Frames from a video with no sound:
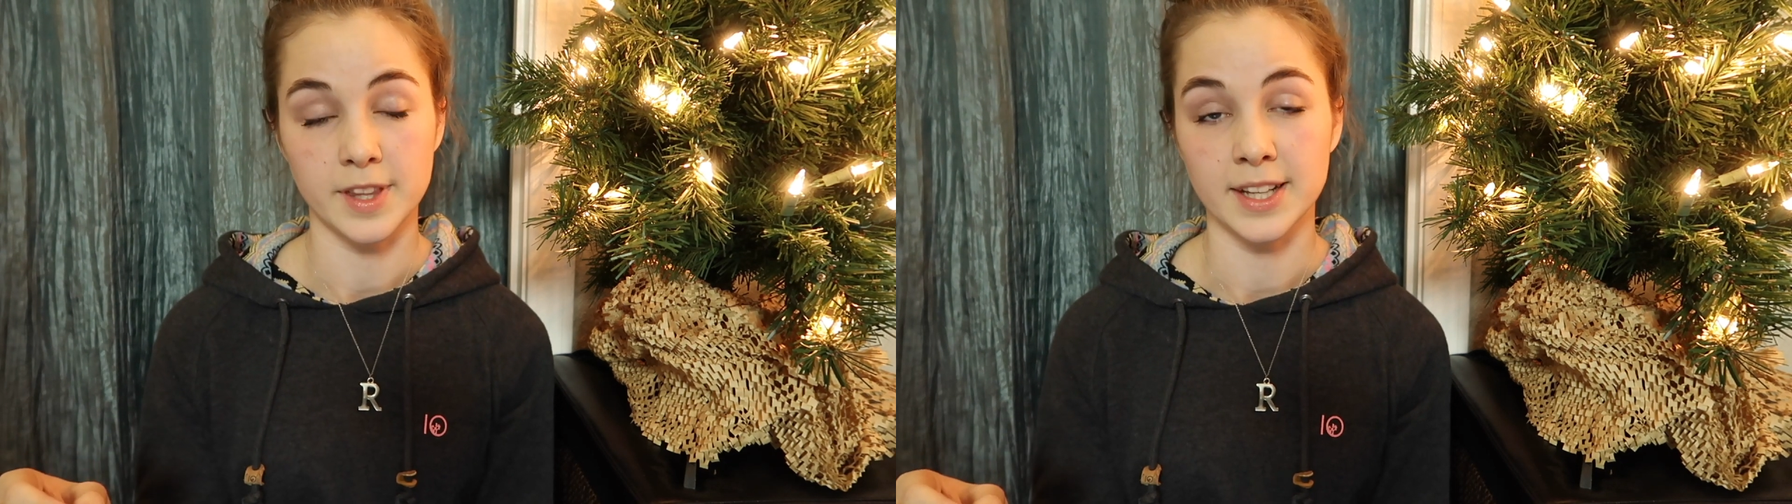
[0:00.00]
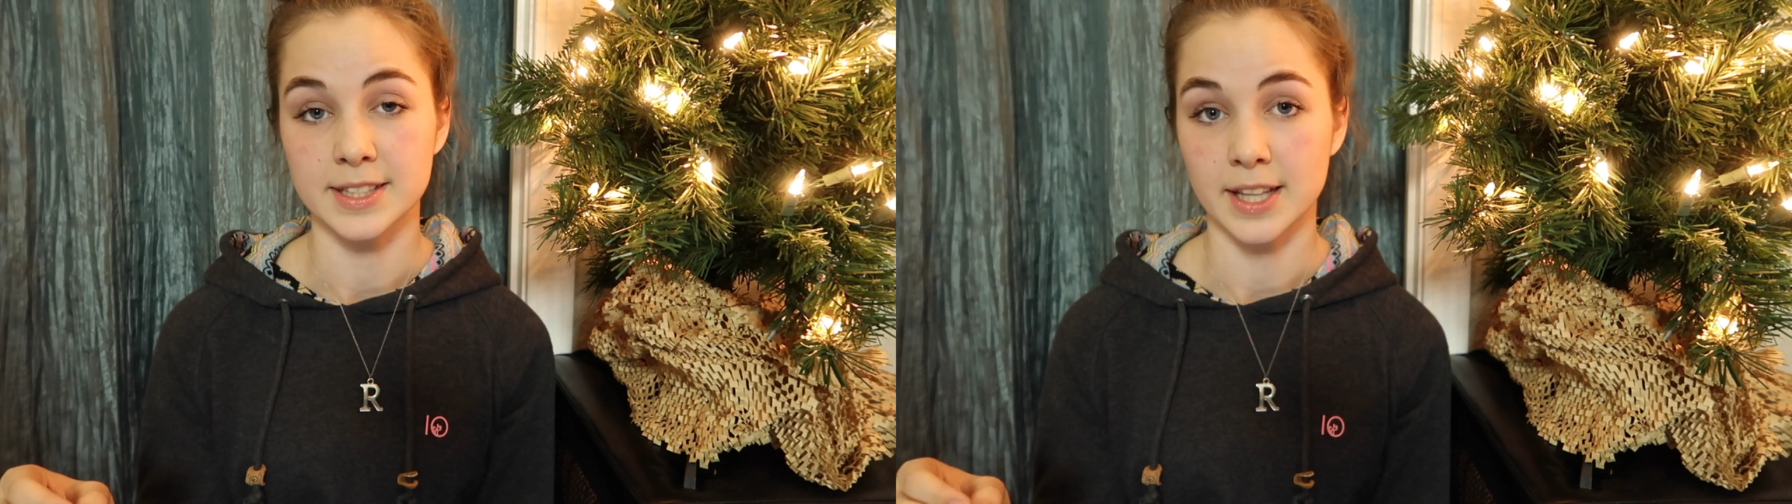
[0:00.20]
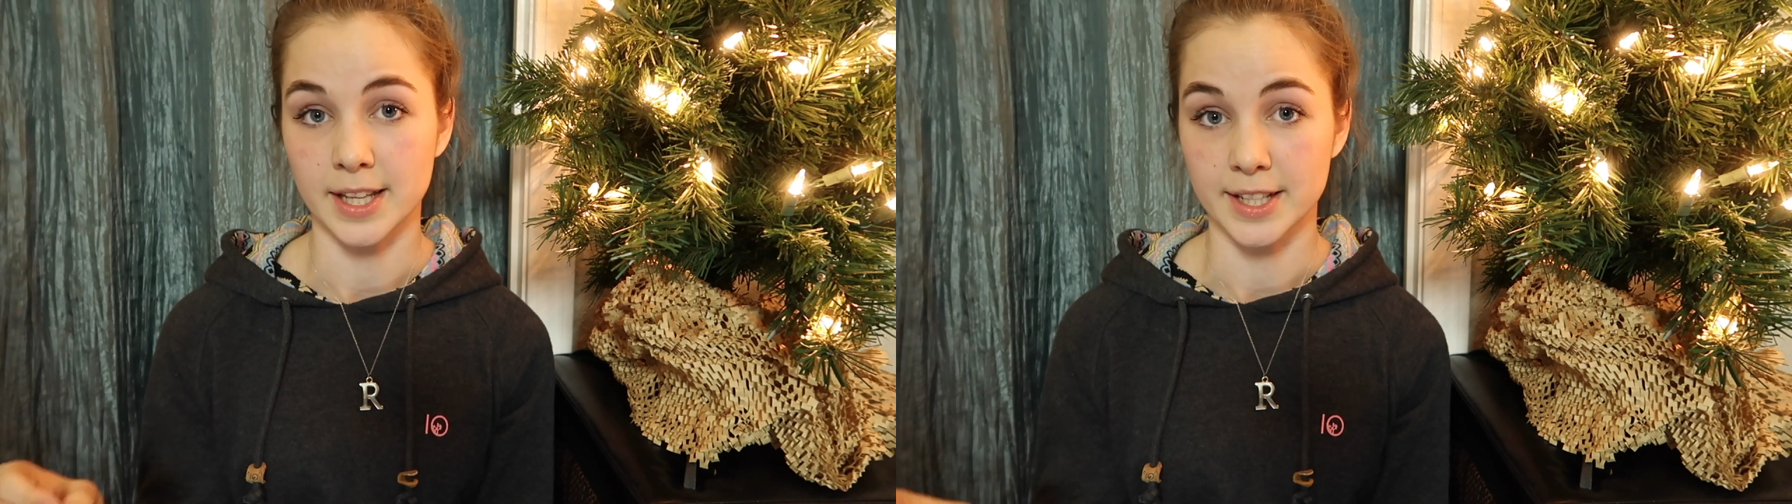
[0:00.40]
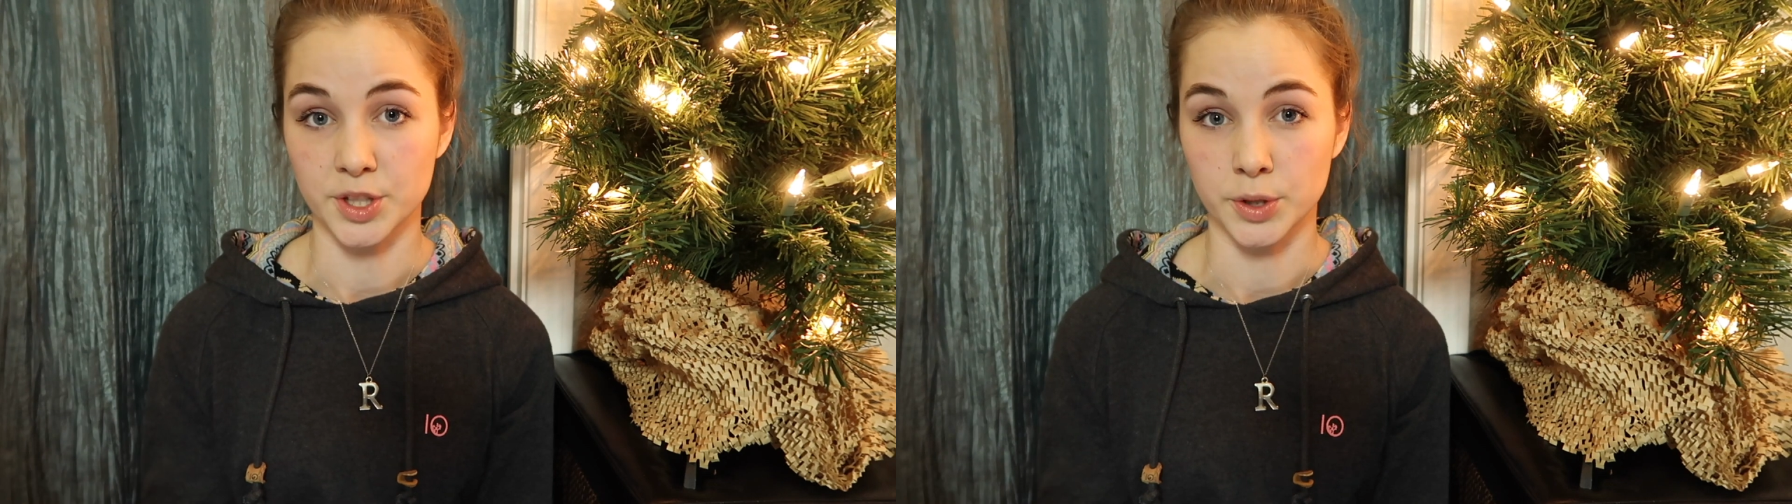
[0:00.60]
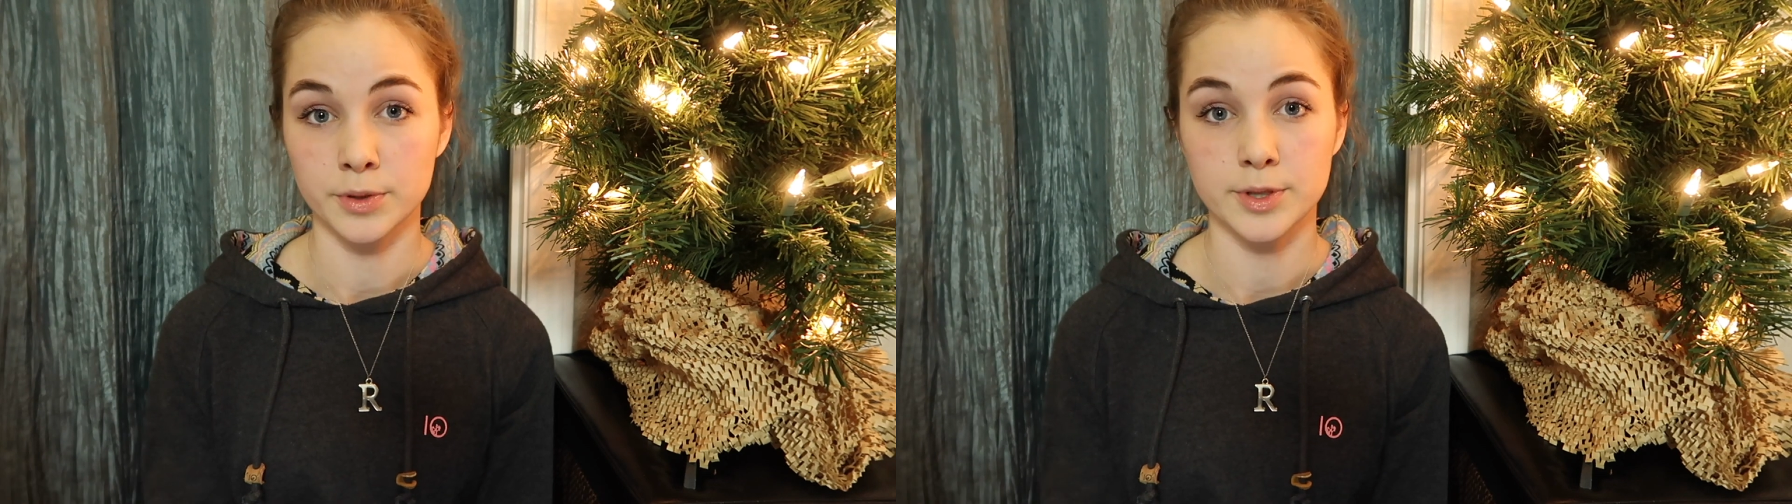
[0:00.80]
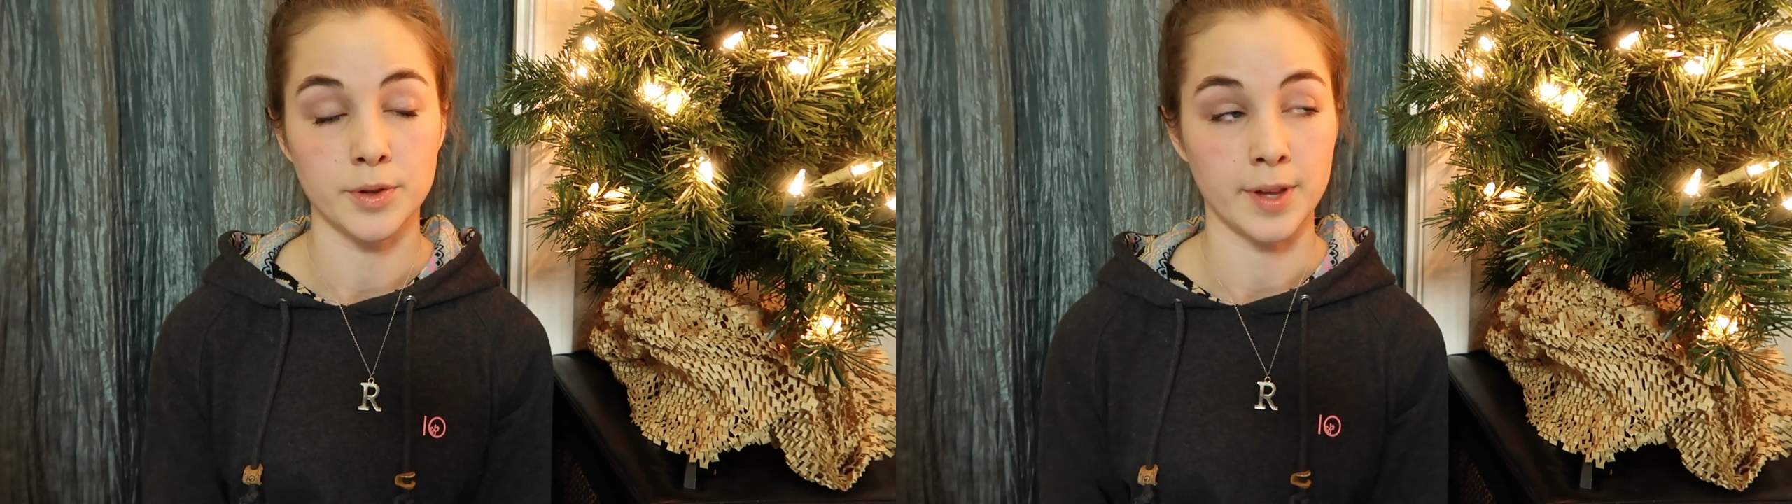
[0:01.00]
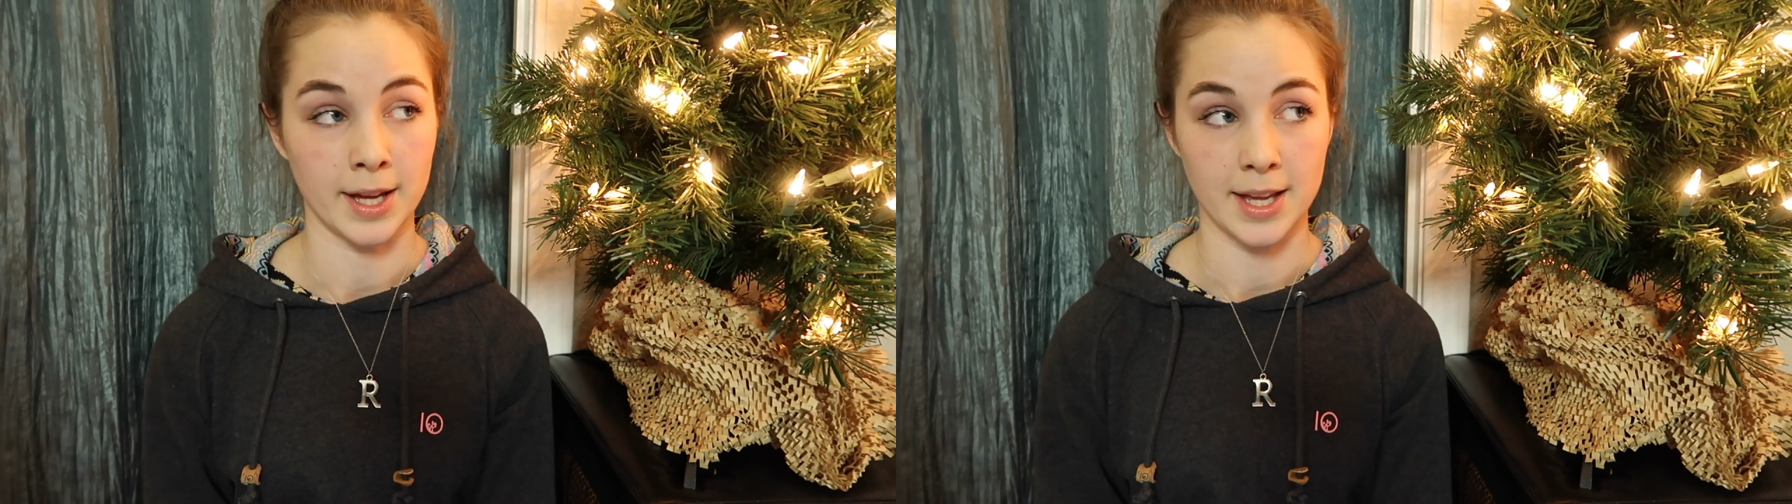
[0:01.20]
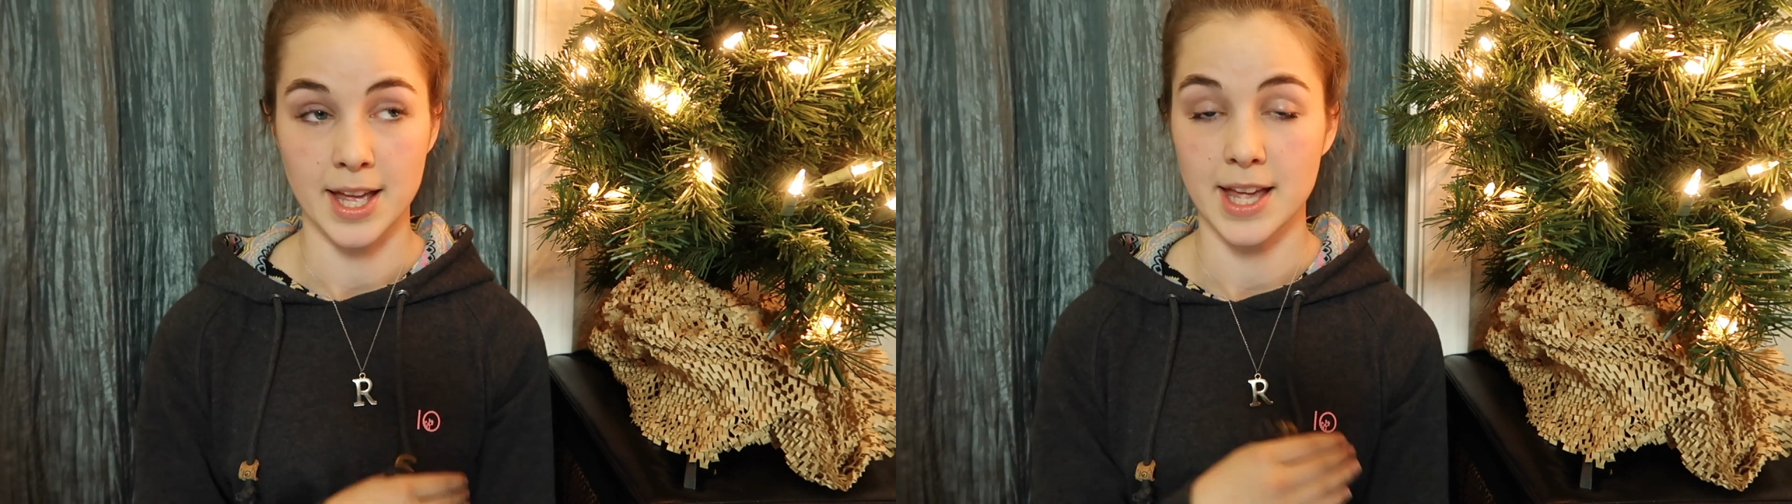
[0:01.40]
things that they do, so
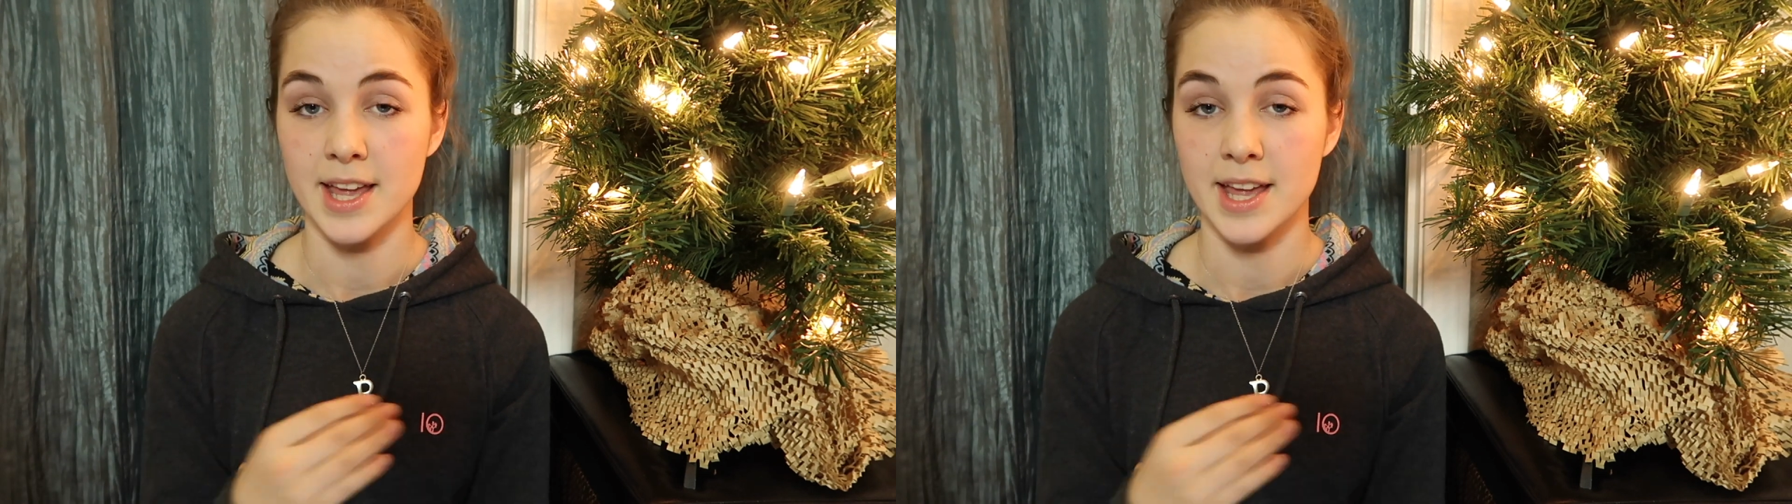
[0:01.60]
that